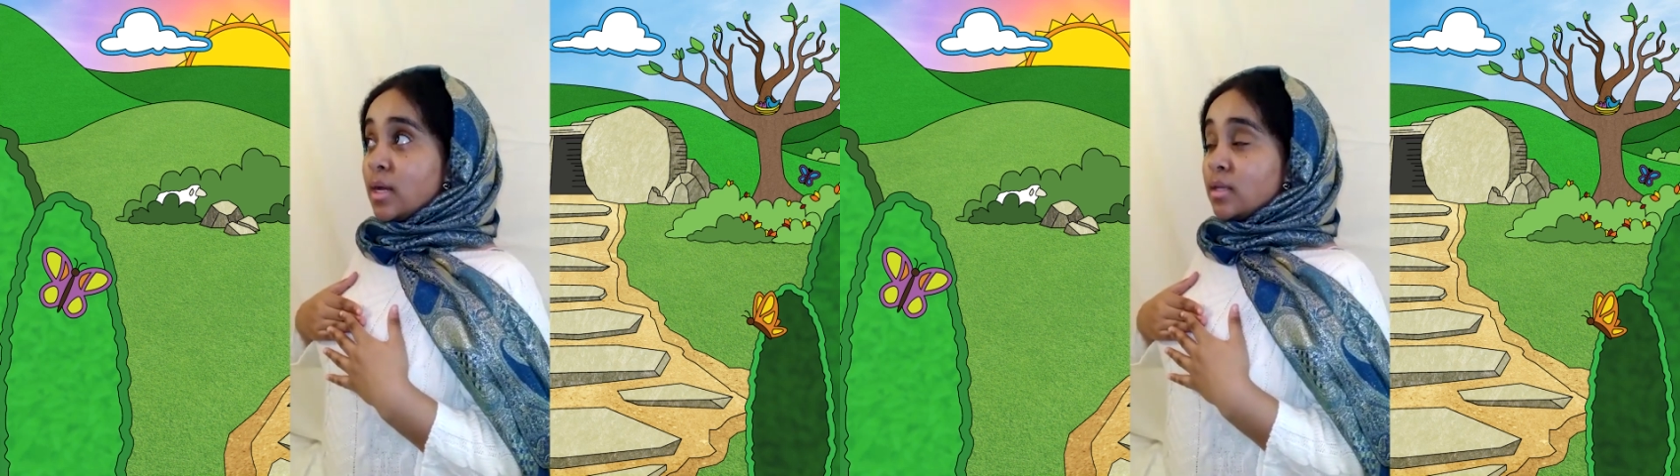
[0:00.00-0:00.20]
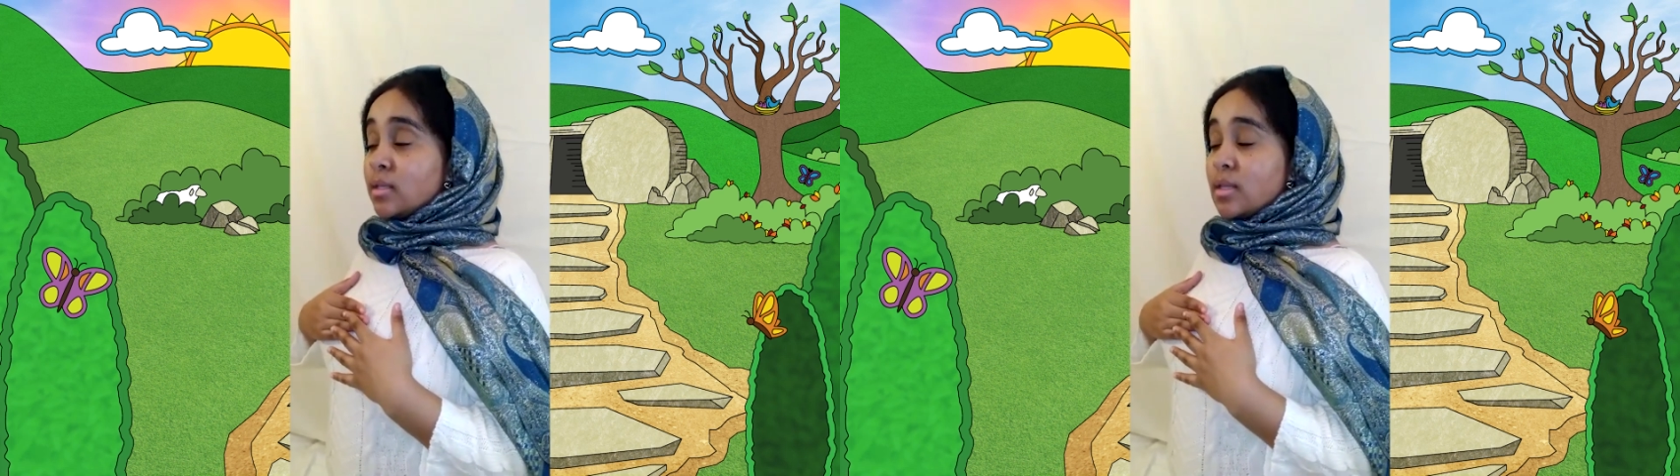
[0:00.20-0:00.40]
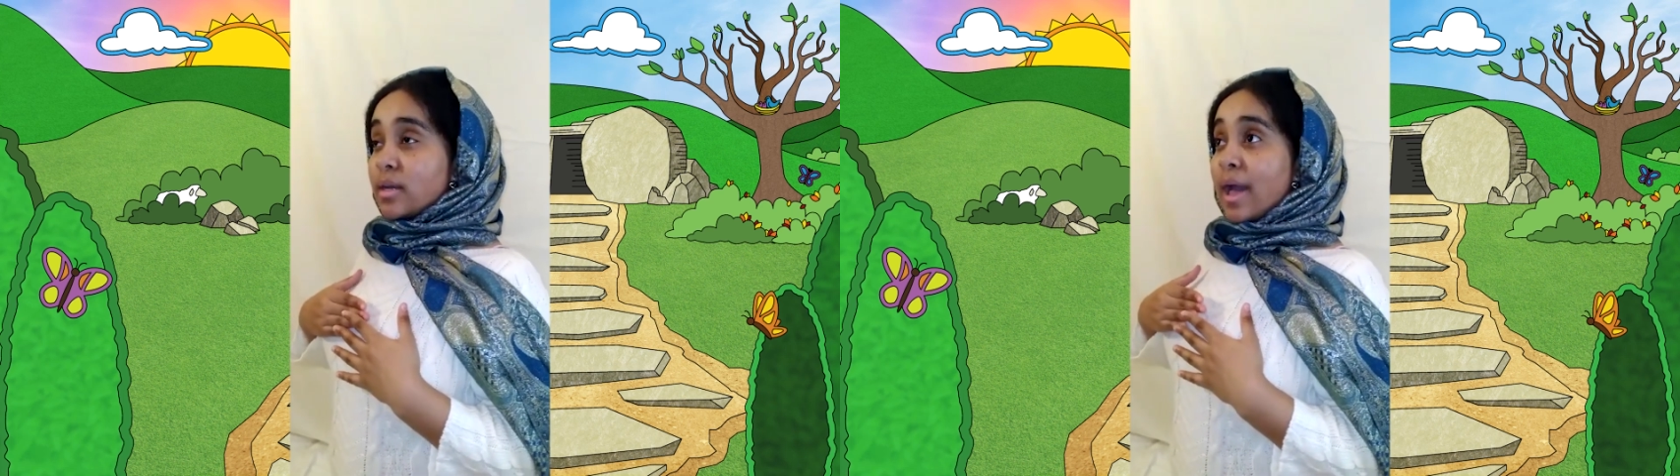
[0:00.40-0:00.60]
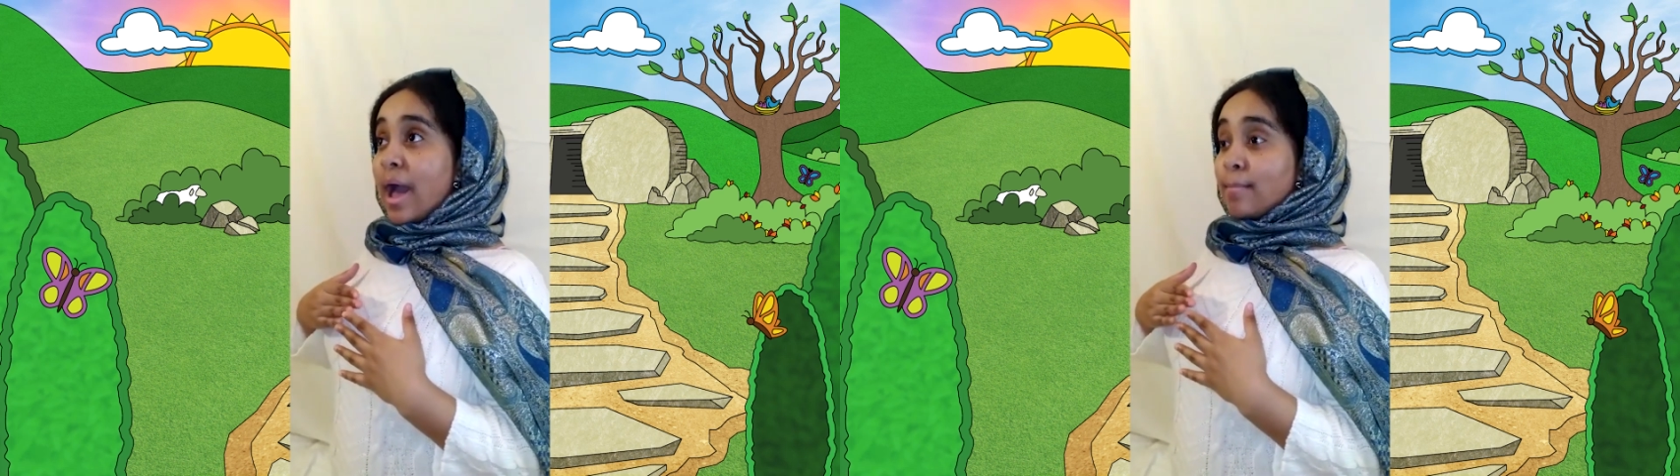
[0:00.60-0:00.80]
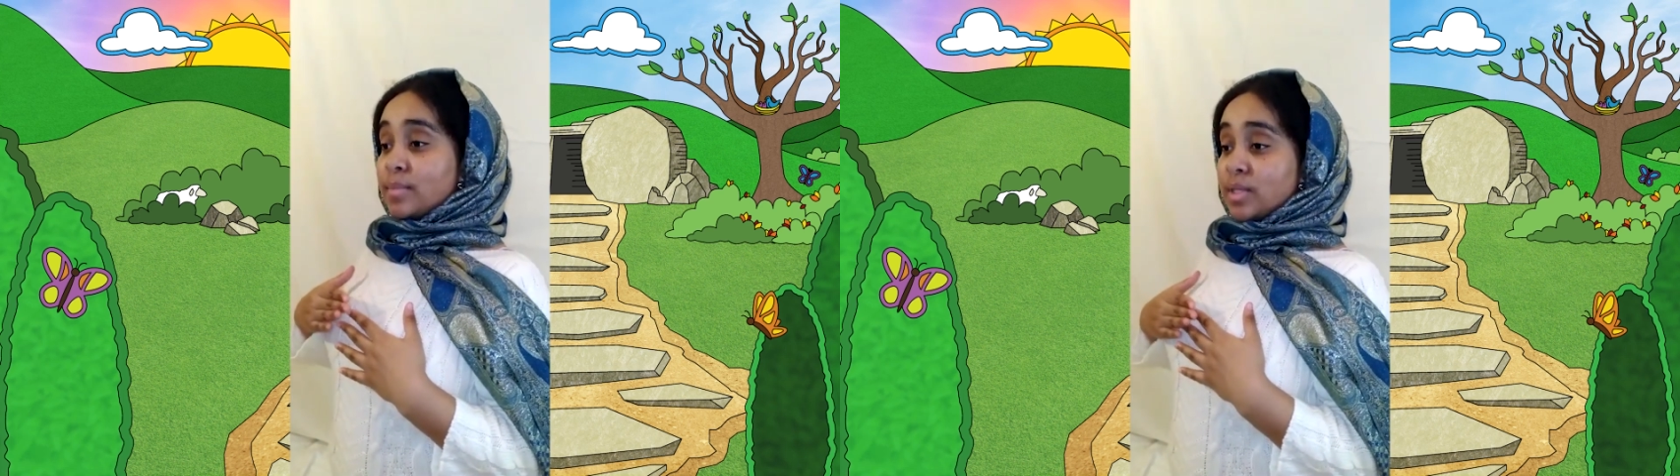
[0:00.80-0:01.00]
to the
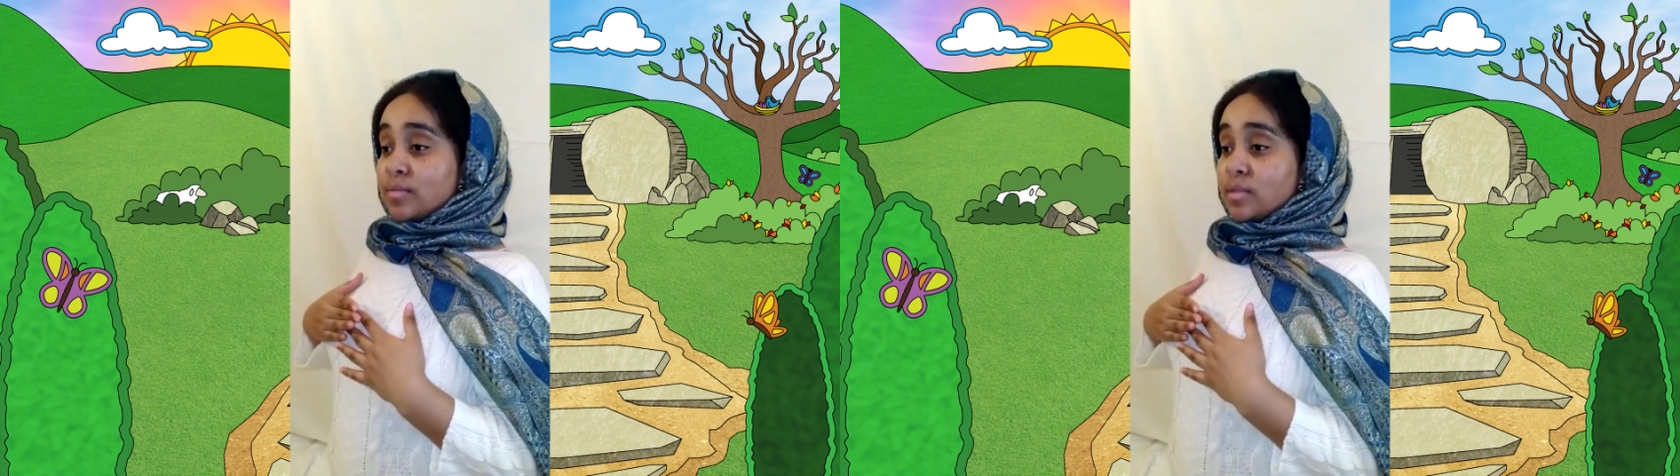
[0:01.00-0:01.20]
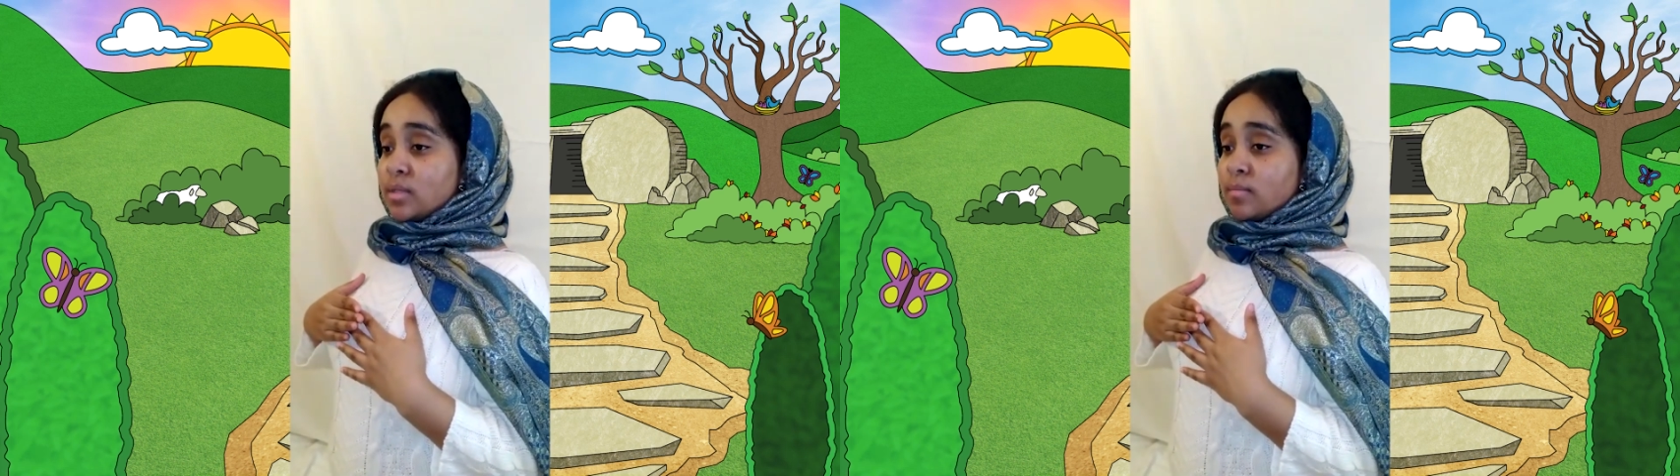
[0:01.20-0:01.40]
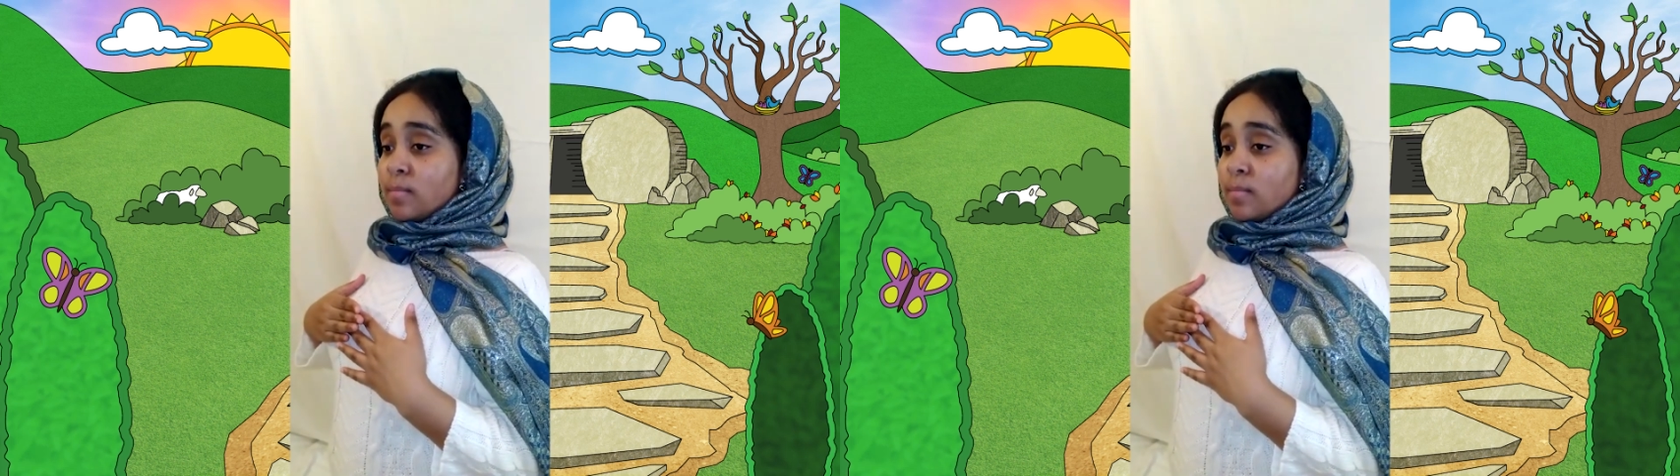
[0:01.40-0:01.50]
captives.